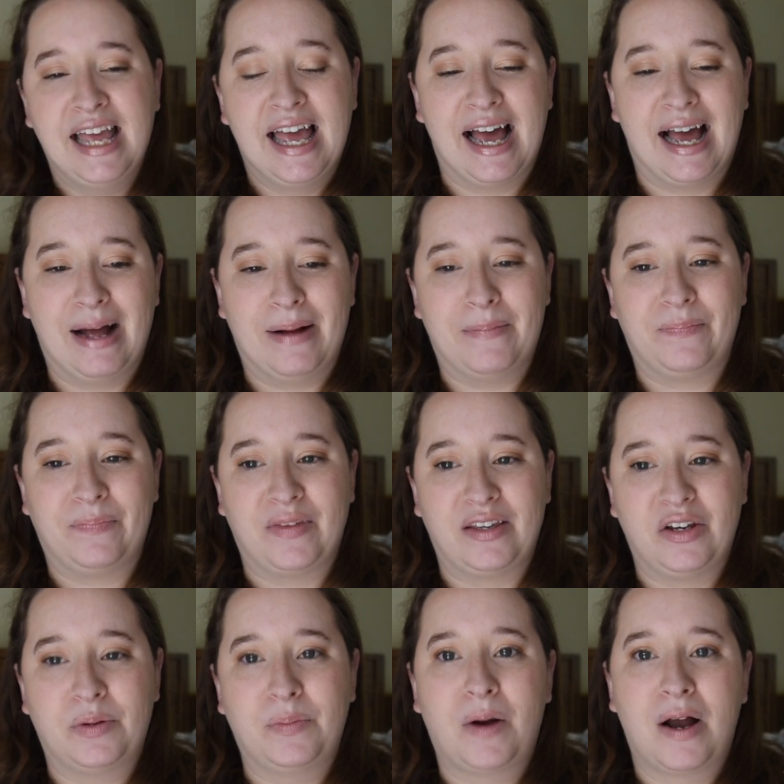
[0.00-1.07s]
Um,
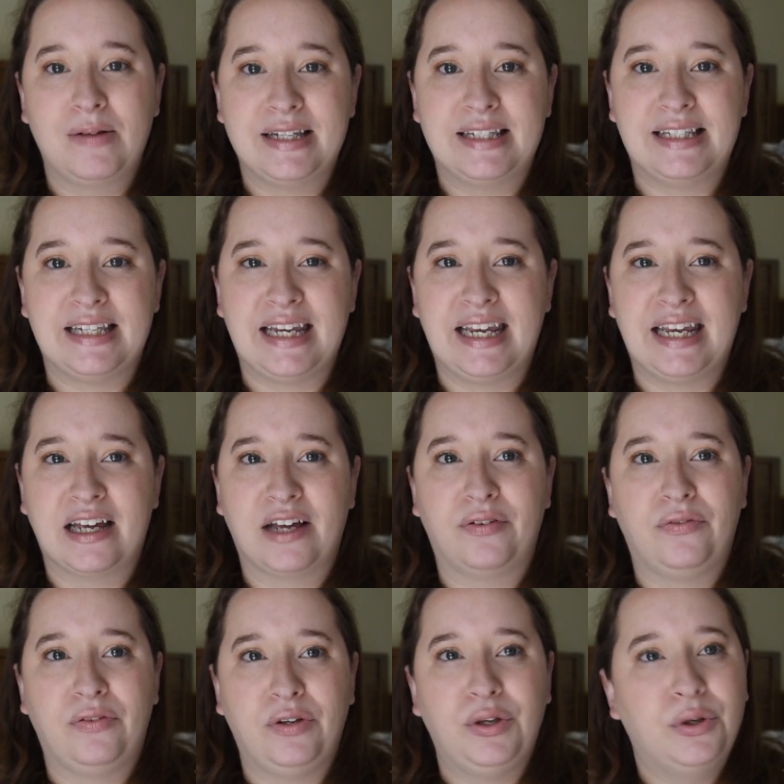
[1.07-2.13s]
you'll probably see a
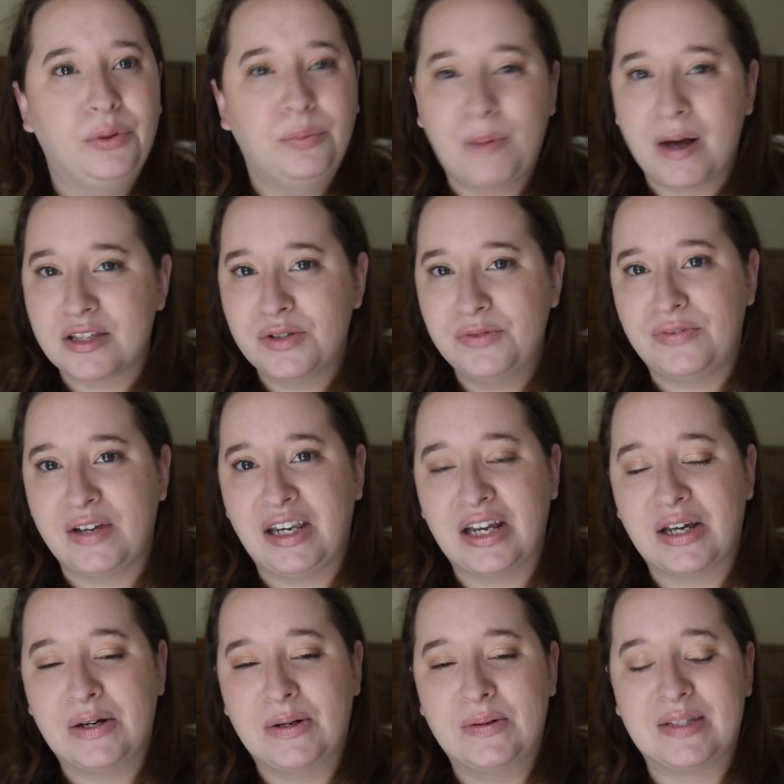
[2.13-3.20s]
few puzzle
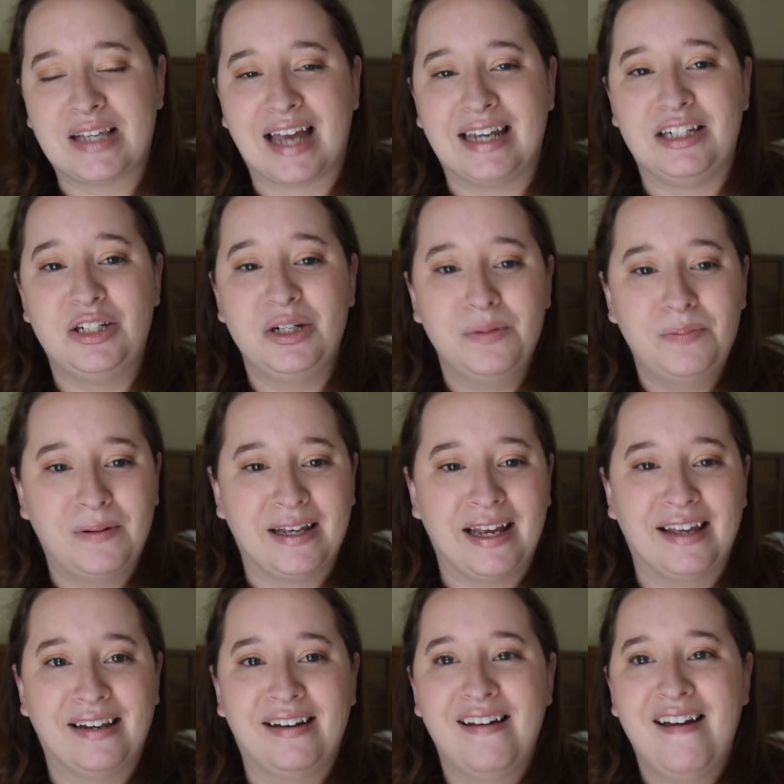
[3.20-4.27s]
videos. I do
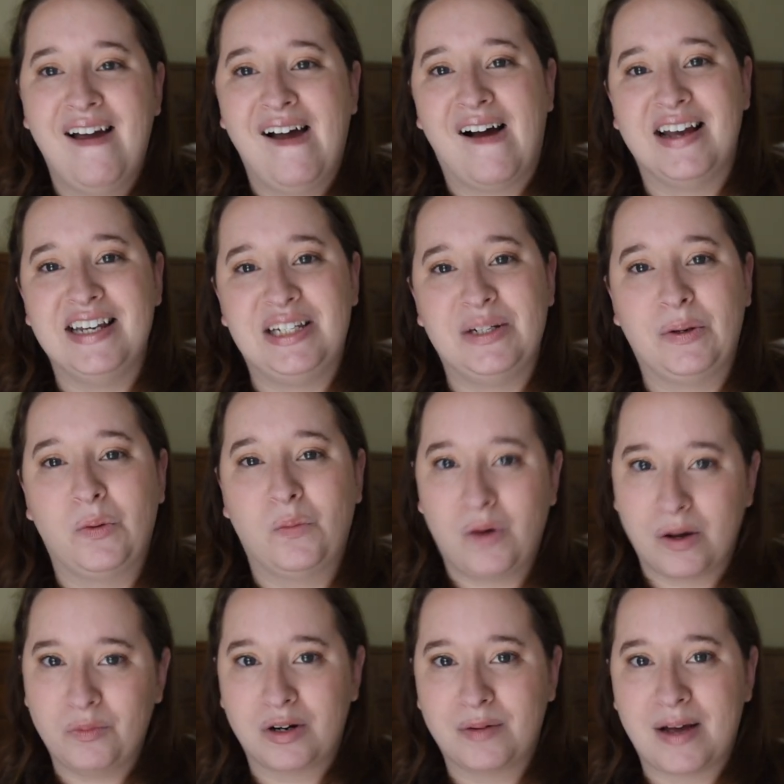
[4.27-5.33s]
plan on doing
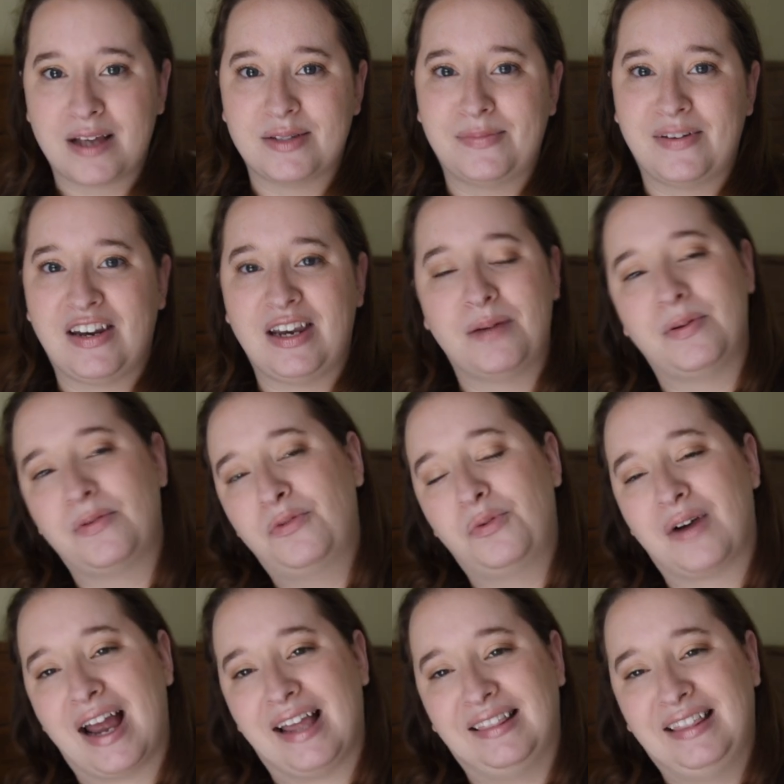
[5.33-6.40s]
one more puzzle video
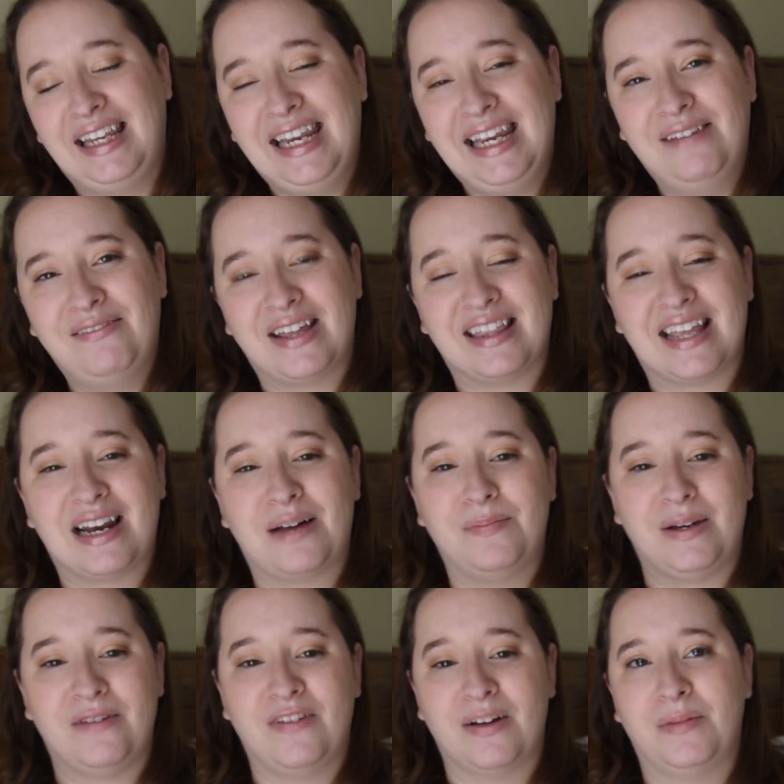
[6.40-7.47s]
before I leave and then I'll
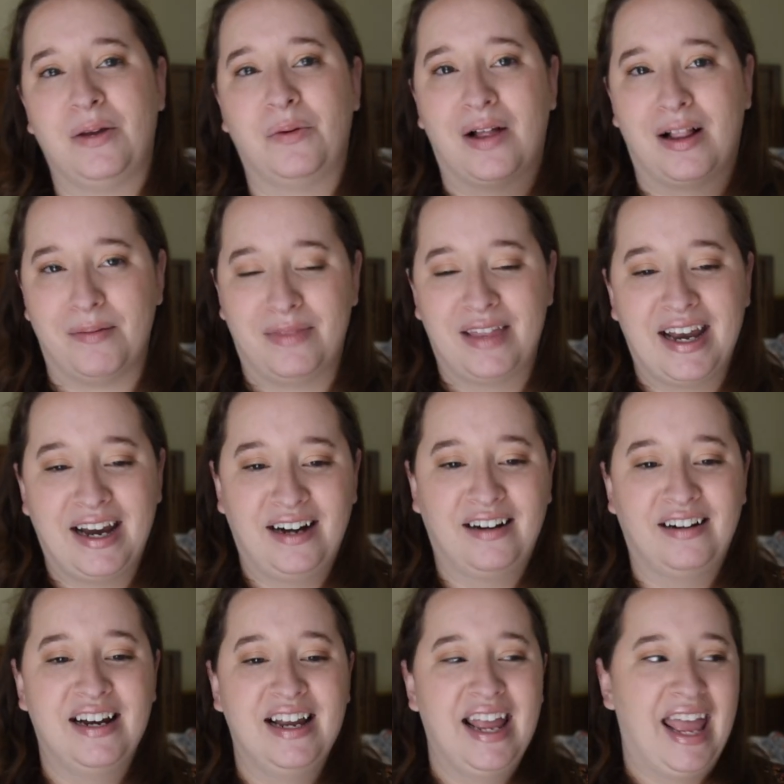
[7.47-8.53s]
be filming while I'm
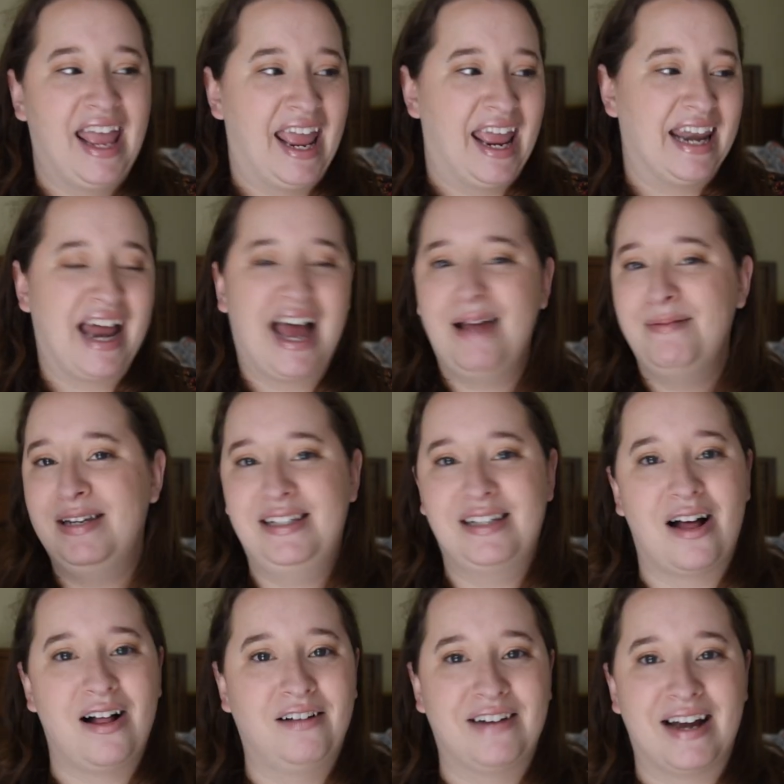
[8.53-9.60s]
there and I'm just
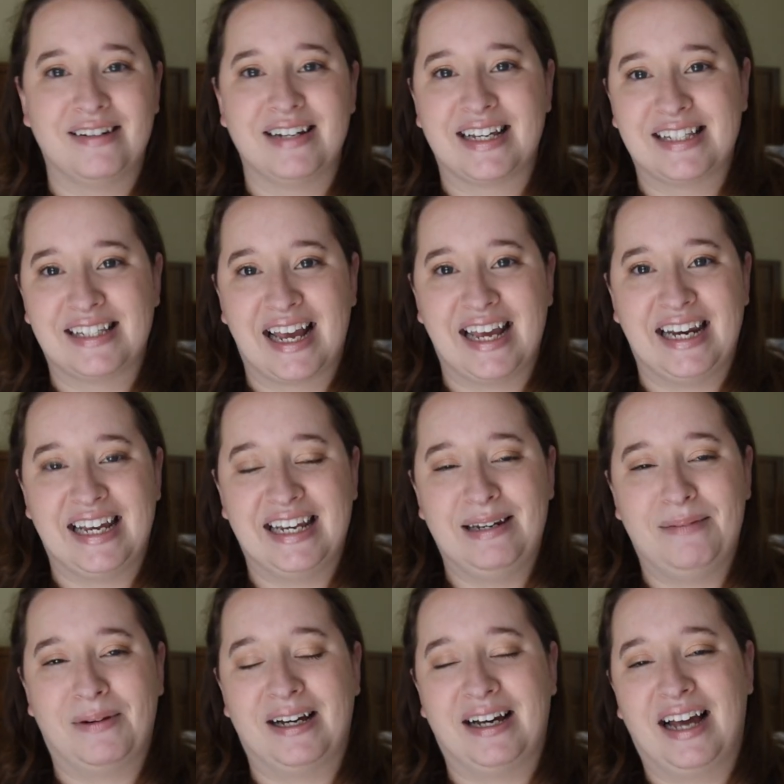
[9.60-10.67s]
all around excited
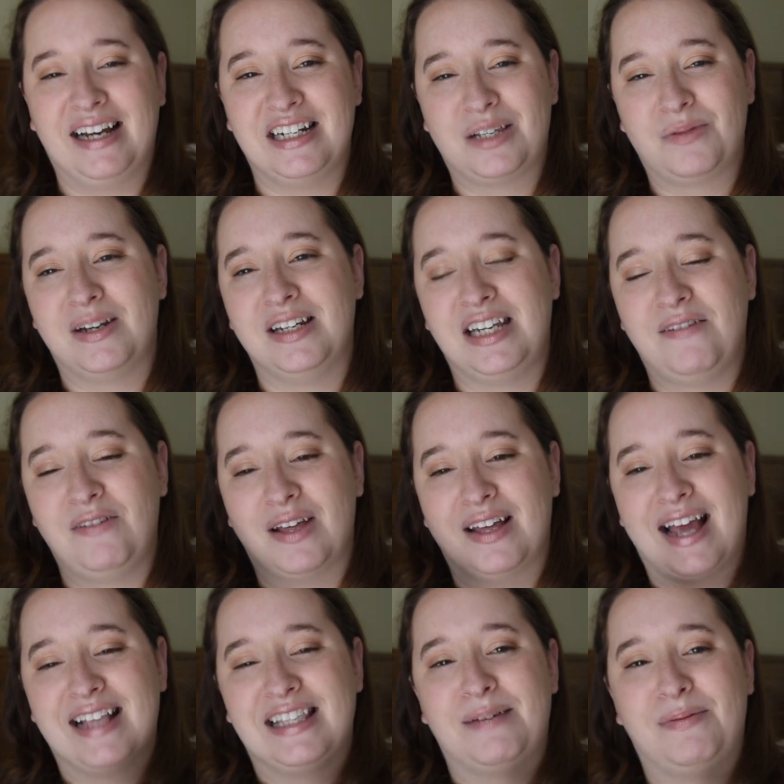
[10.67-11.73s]
but I just want to give you a
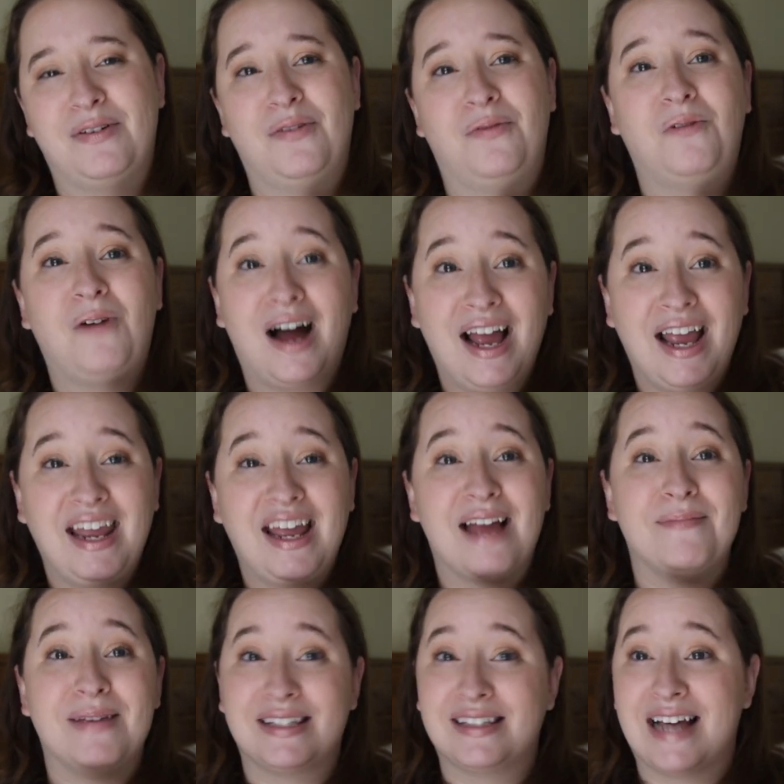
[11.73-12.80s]
heads up of why I
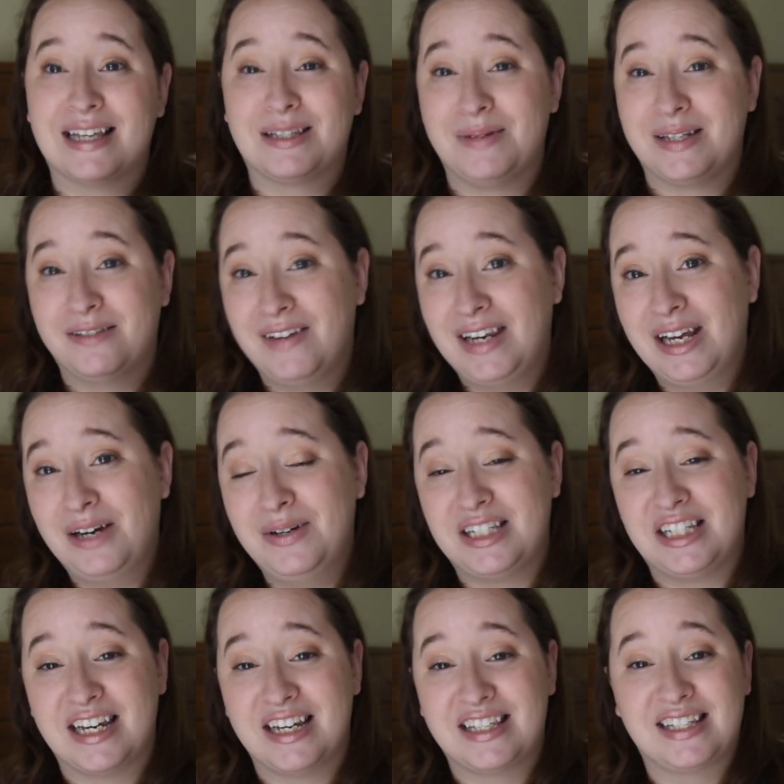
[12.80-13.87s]
missed last week's video. It's
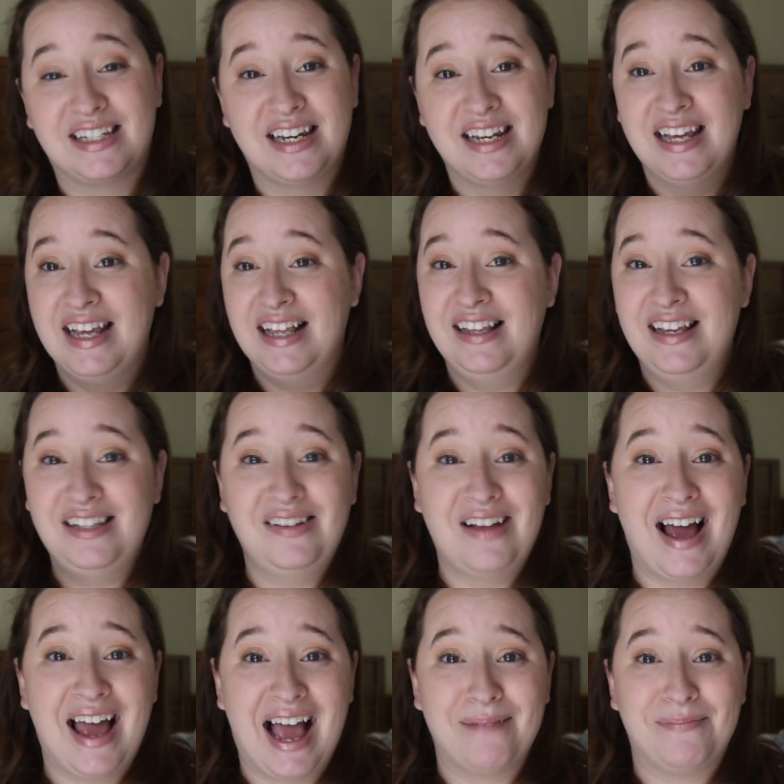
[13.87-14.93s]
just there's a
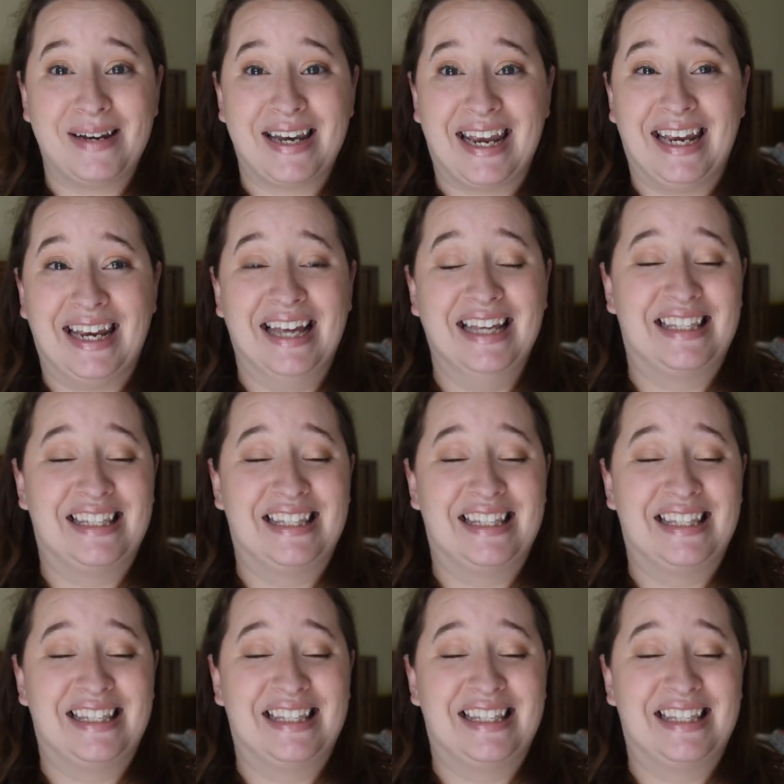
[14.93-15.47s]
lot happening.